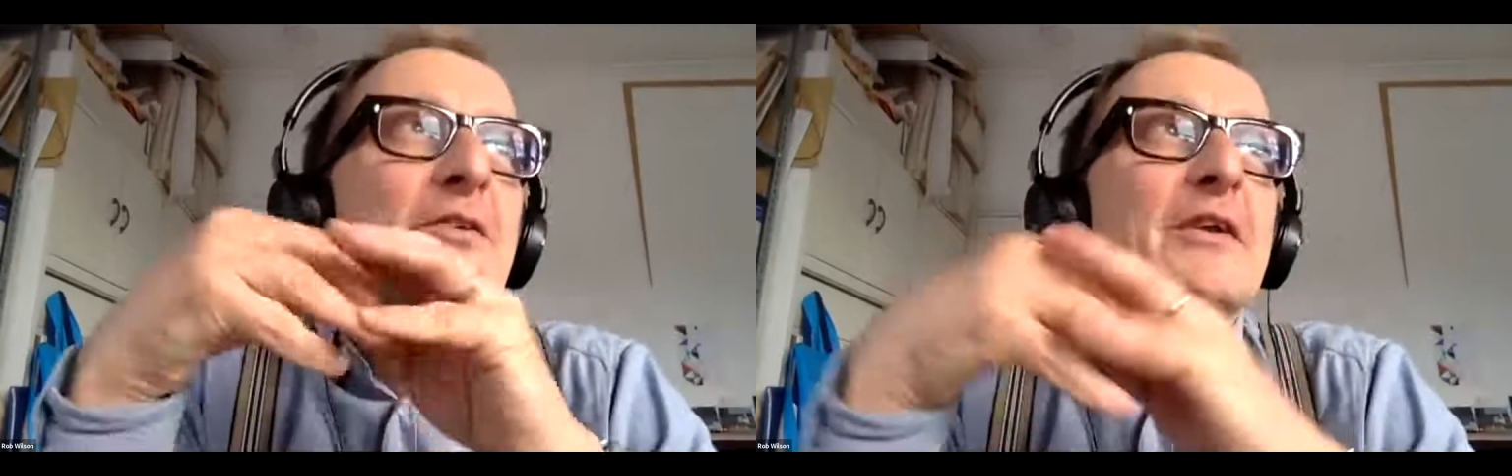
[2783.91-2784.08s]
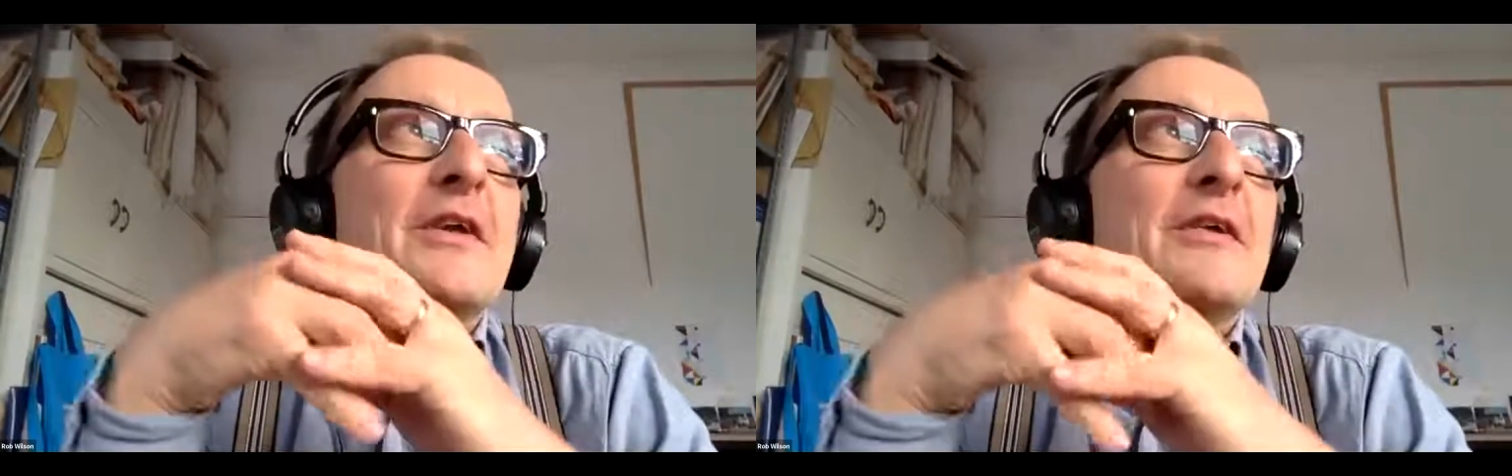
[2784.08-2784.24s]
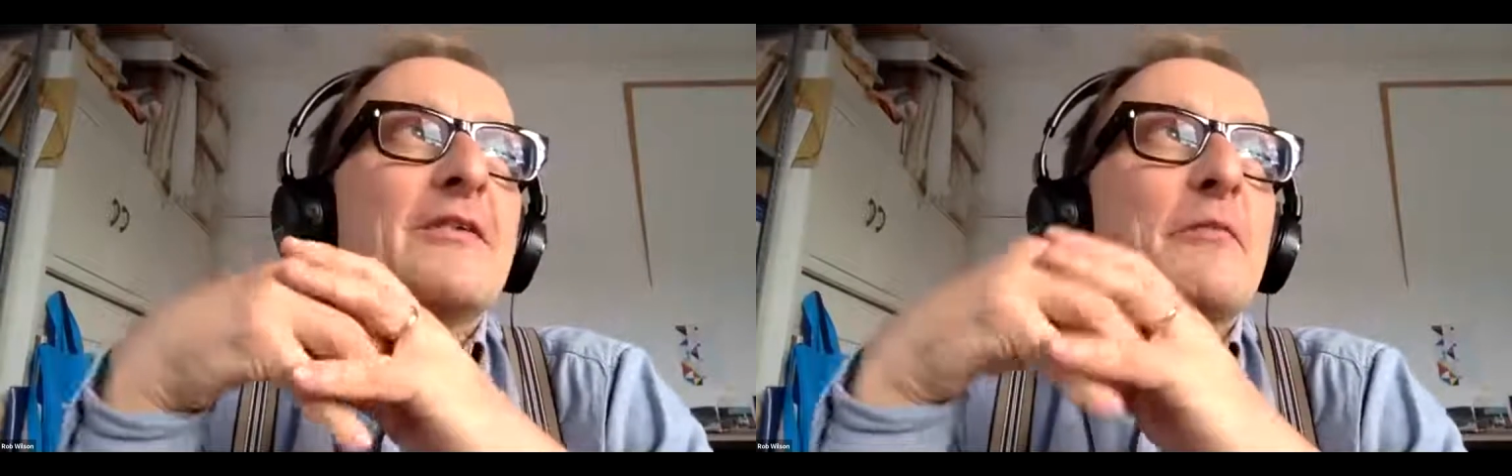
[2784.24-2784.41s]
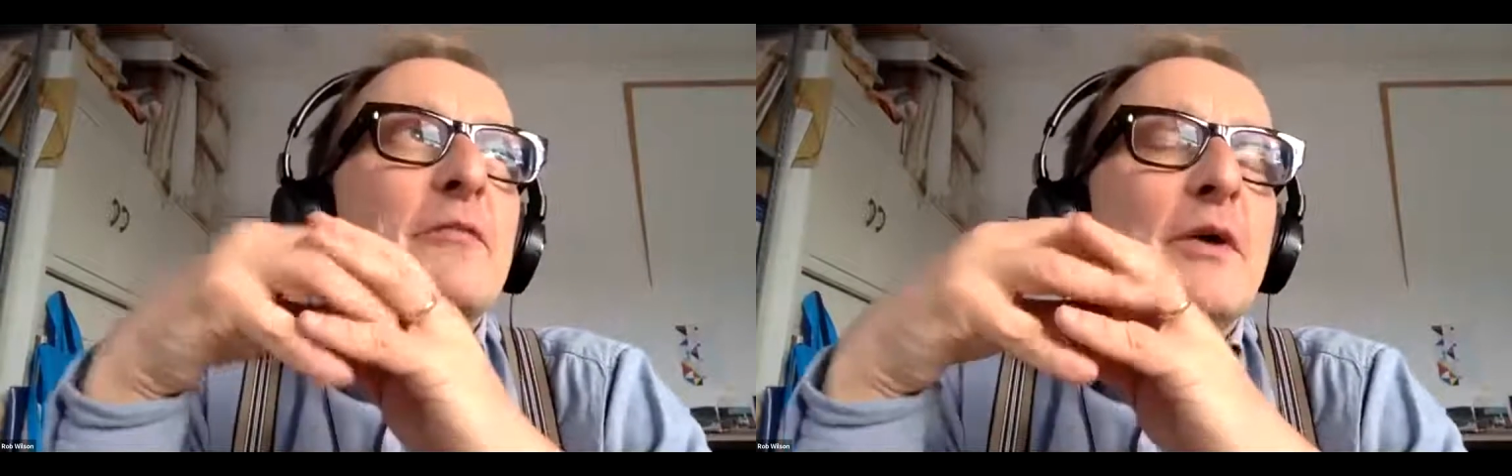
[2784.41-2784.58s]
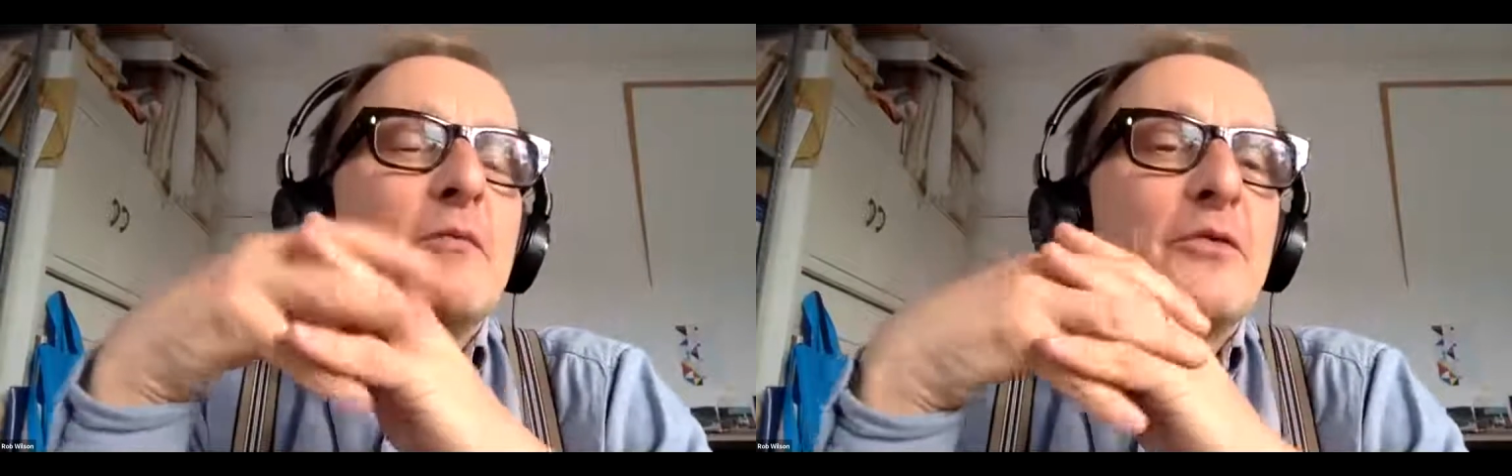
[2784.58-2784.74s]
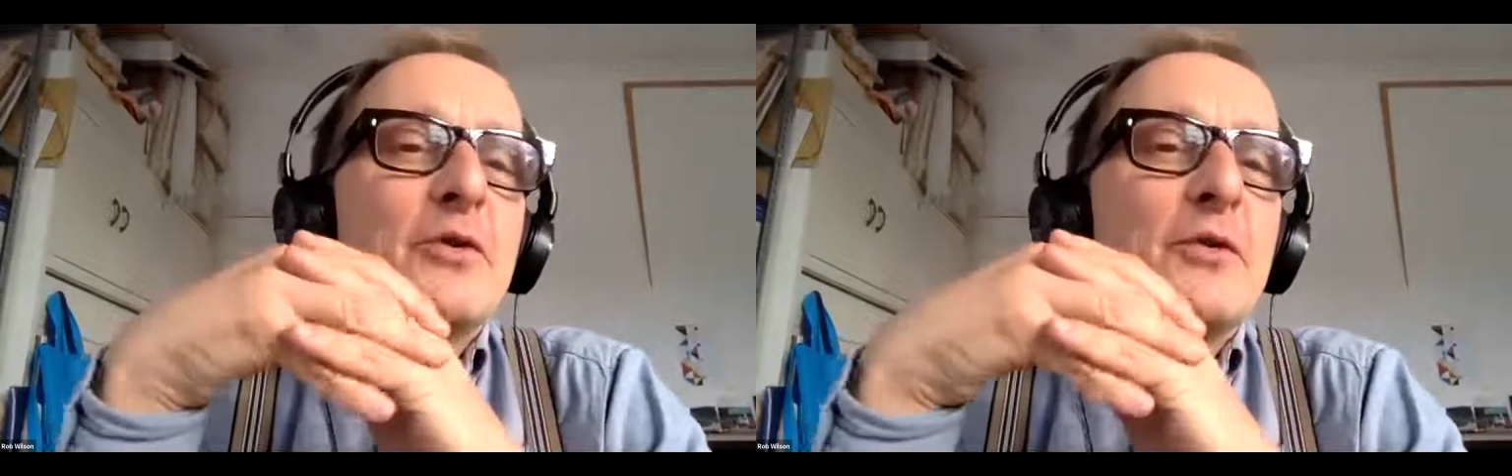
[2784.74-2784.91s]
and that
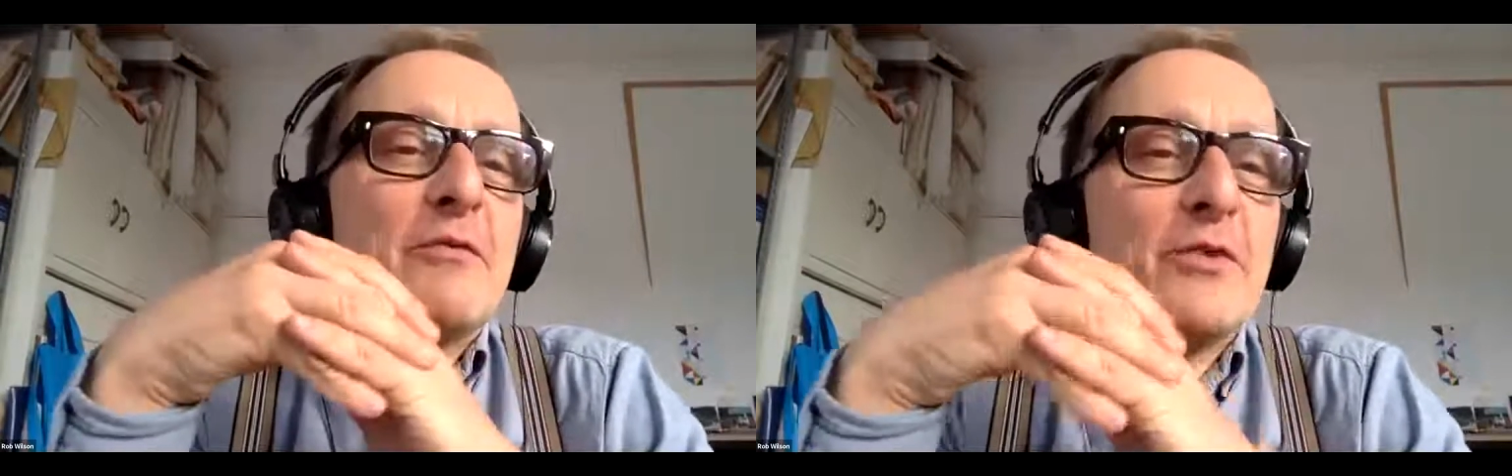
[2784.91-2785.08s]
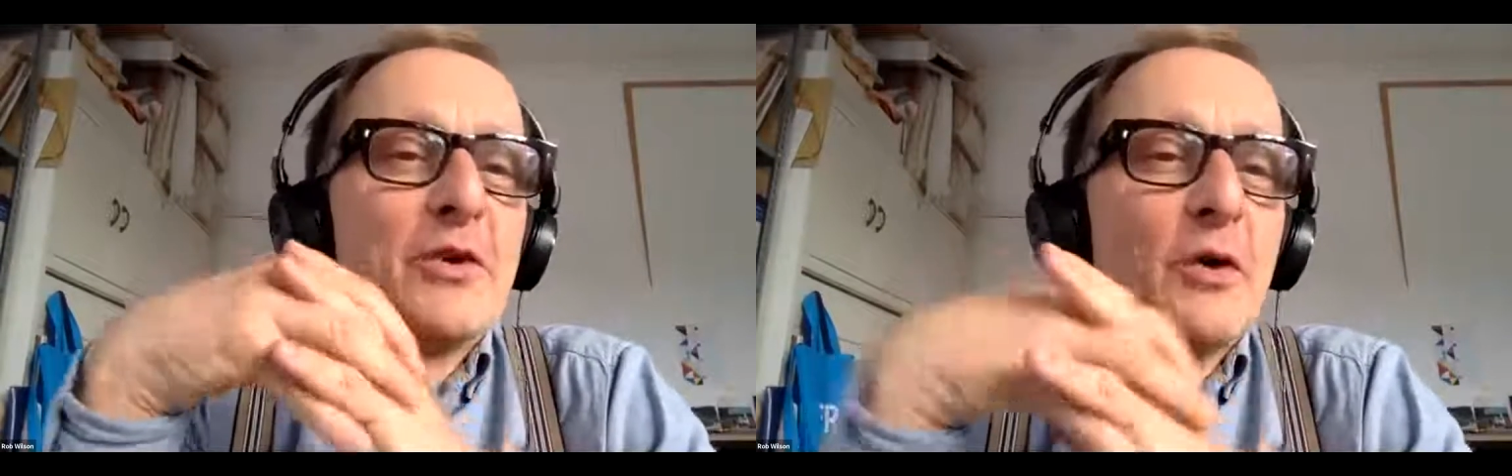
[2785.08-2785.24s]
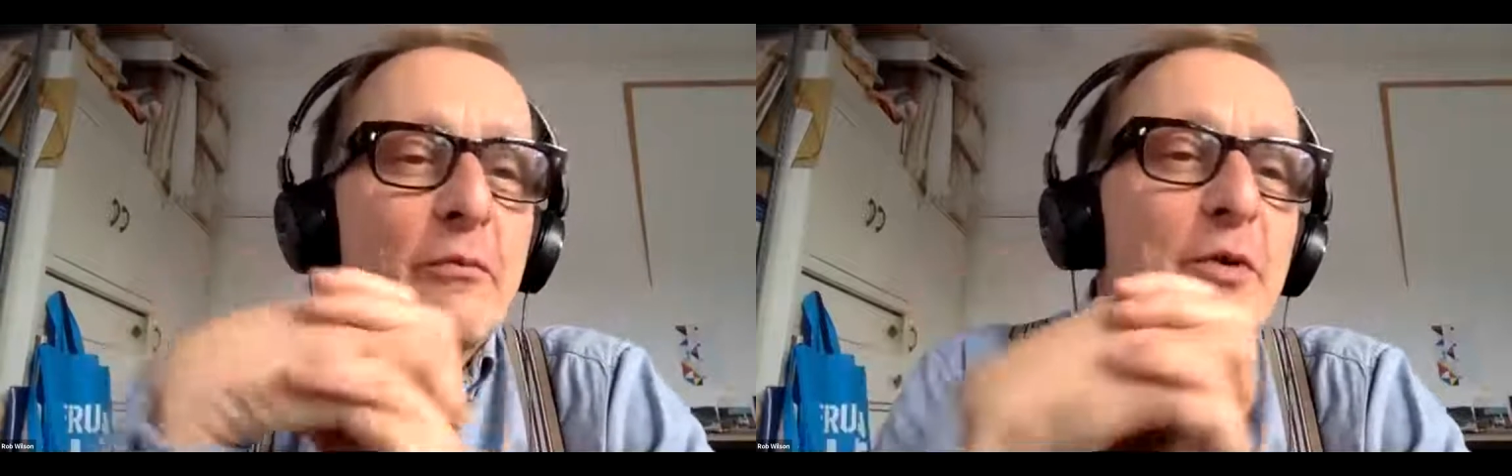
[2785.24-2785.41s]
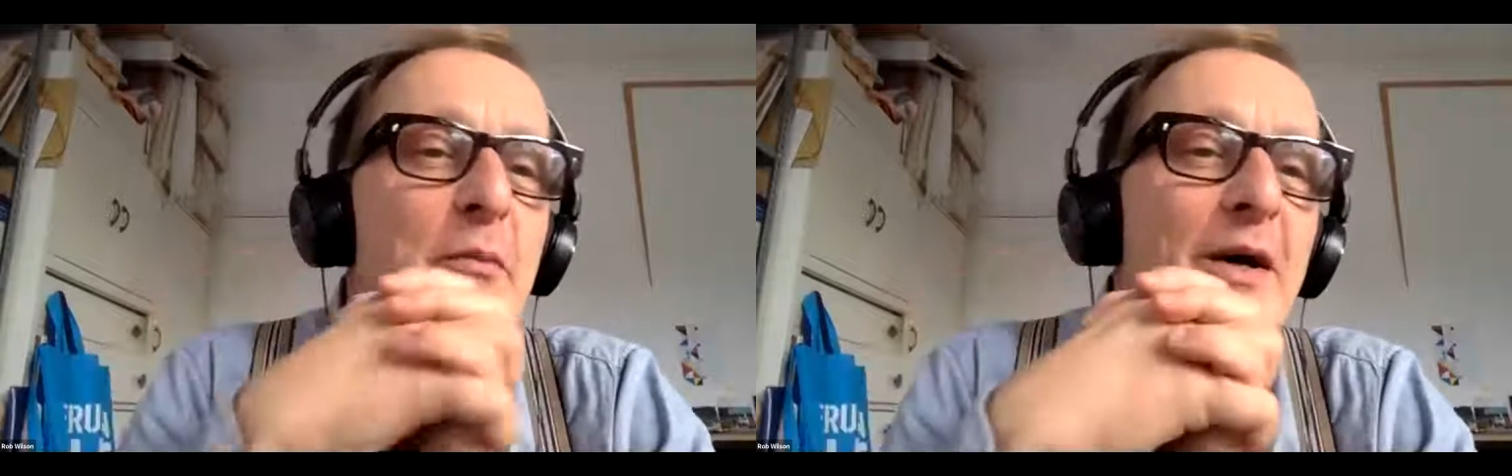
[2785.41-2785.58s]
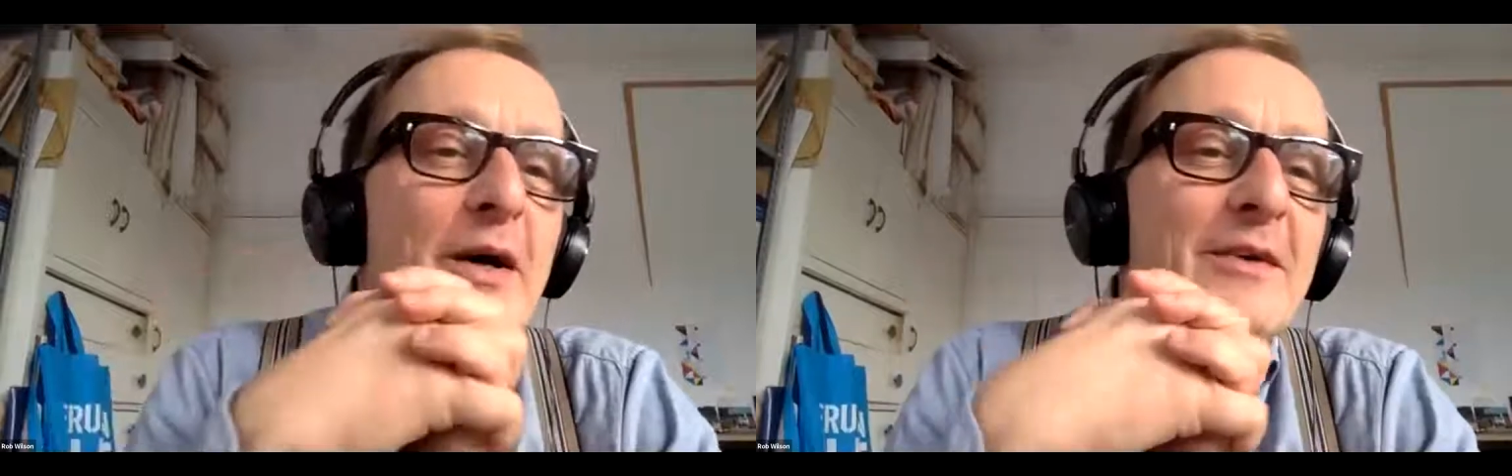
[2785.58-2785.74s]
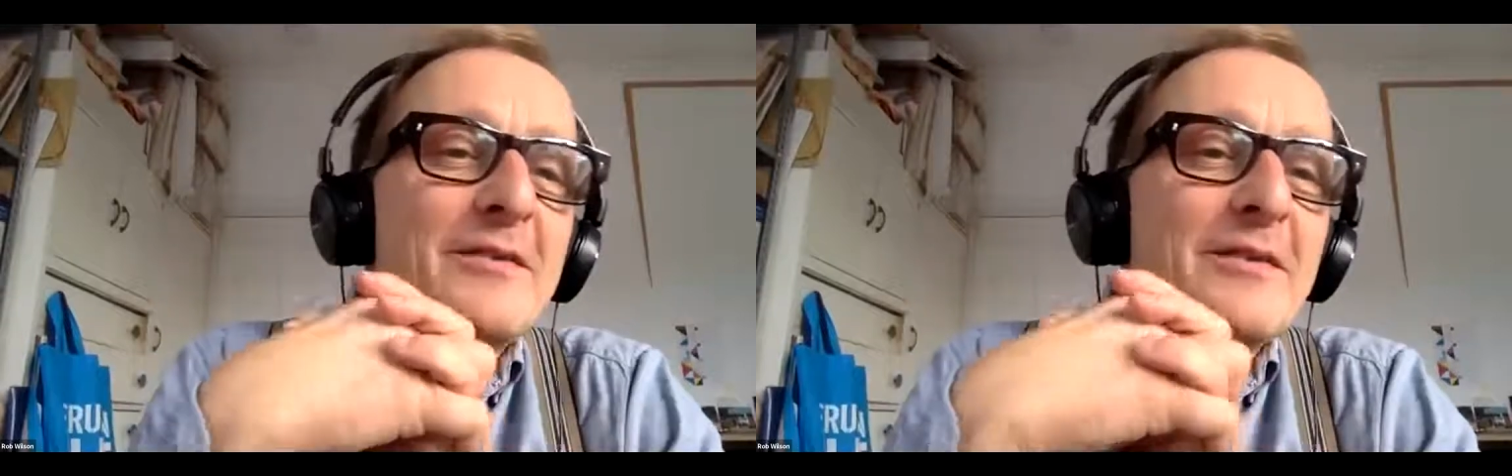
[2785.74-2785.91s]
sometimes you have to
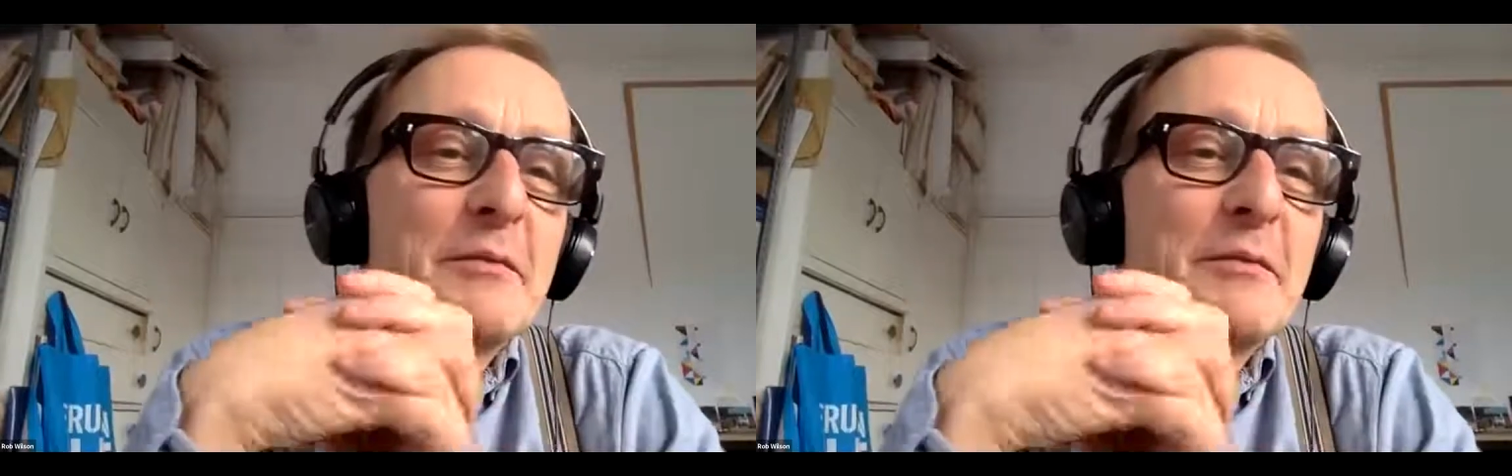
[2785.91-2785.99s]
compromise?